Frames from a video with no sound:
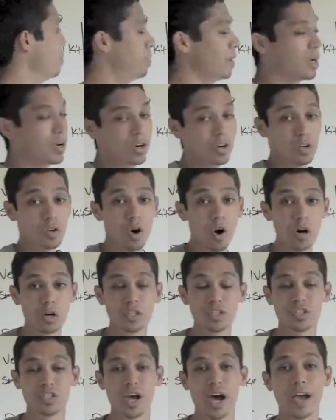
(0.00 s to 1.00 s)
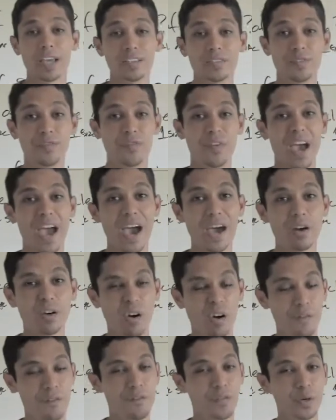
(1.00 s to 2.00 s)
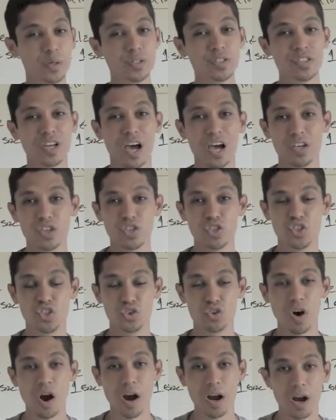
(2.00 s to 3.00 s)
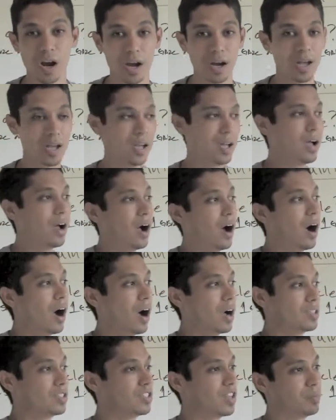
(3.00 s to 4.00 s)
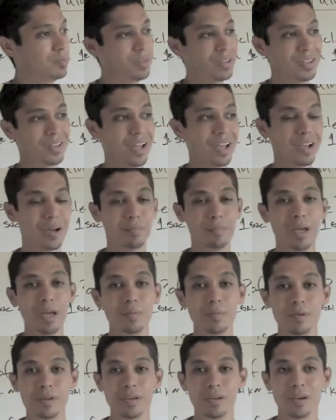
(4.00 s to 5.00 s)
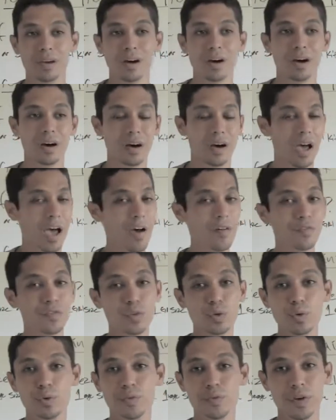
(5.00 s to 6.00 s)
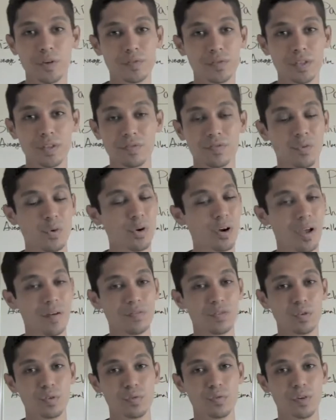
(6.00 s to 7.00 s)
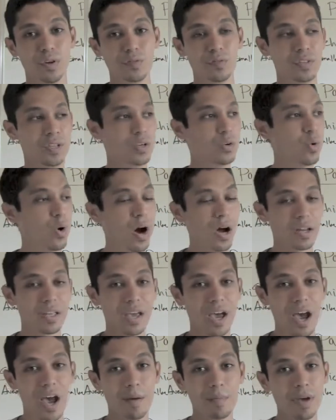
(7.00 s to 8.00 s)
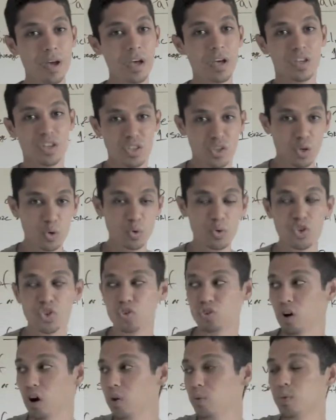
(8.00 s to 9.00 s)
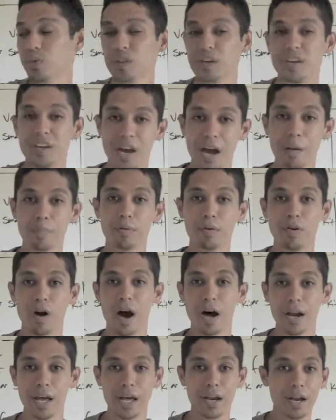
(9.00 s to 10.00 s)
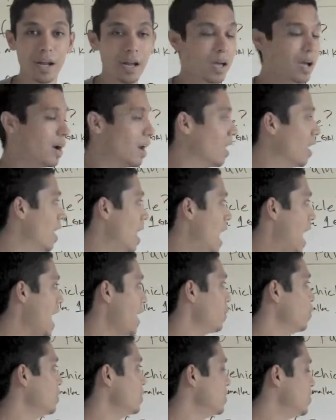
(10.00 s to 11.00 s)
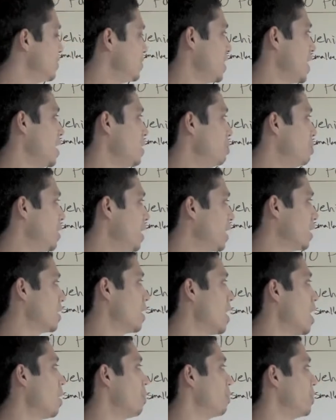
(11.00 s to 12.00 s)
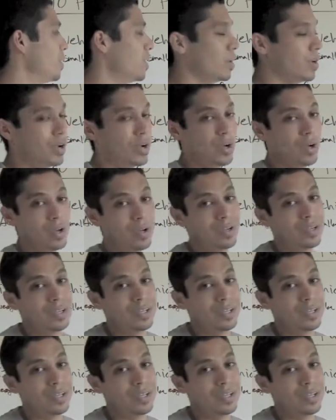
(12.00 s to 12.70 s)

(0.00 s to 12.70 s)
a bigger, large size van or a full size truck, something like maybe F-250, Ford F-250 quad cab, huge truck with a camper on it, I would say pick up